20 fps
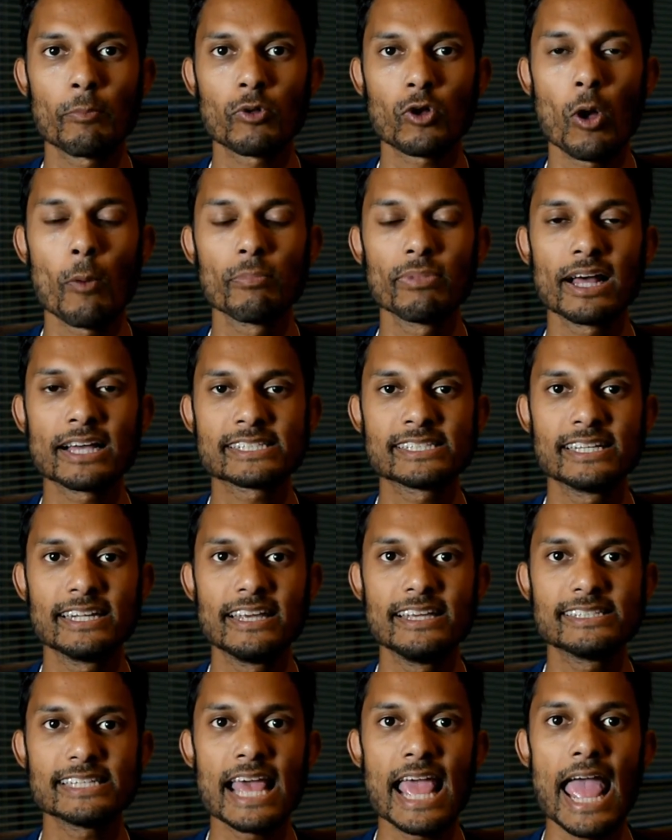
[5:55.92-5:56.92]

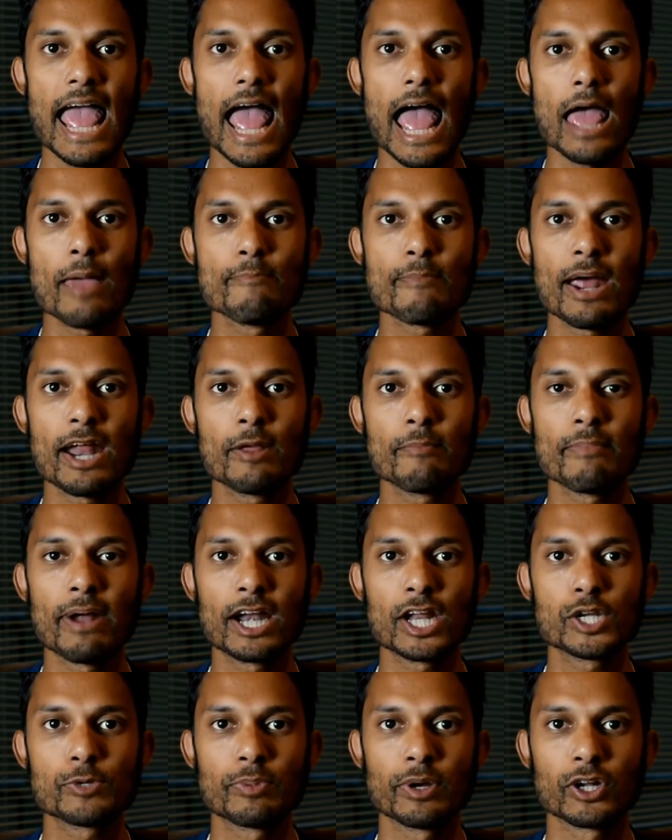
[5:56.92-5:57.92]
complexities and
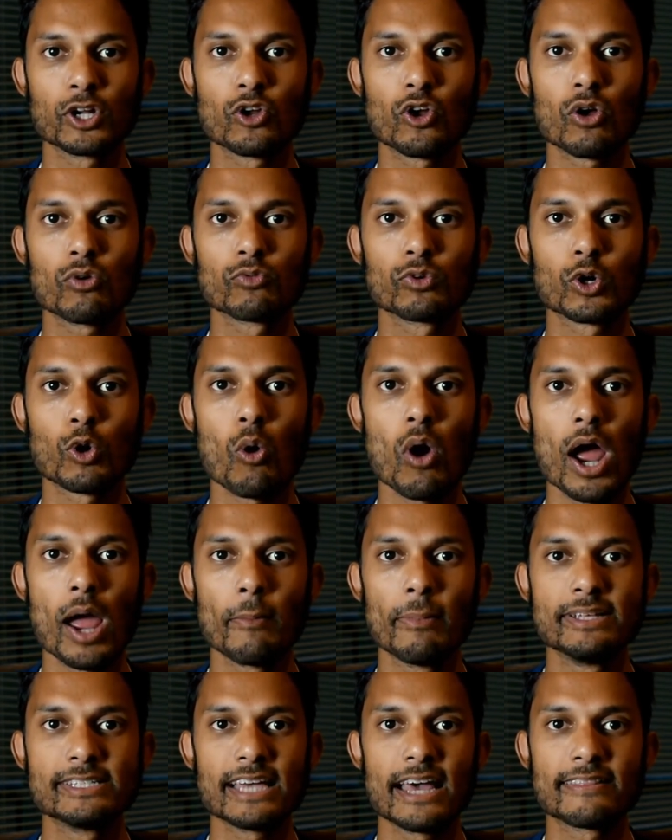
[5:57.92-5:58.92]
management
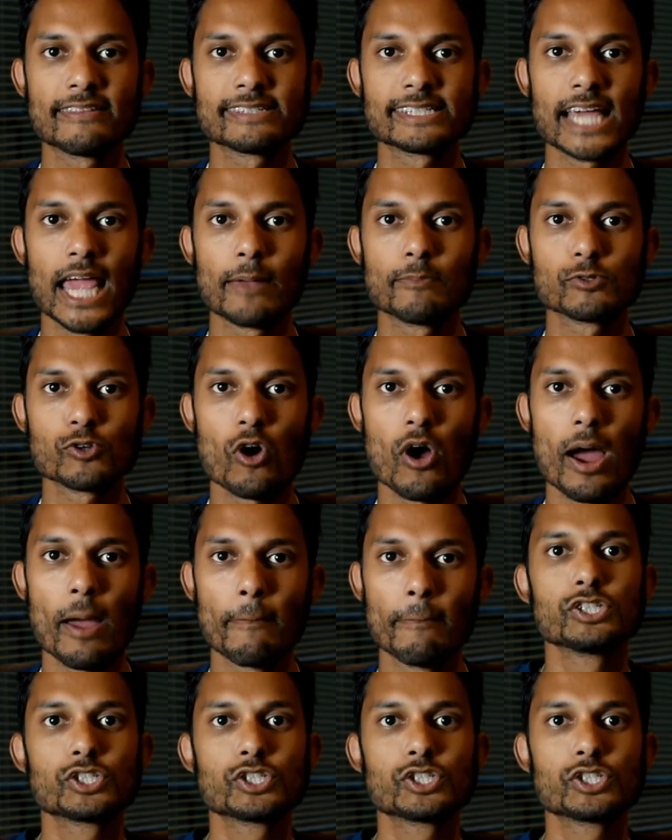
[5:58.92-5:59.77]
requirements at the same time.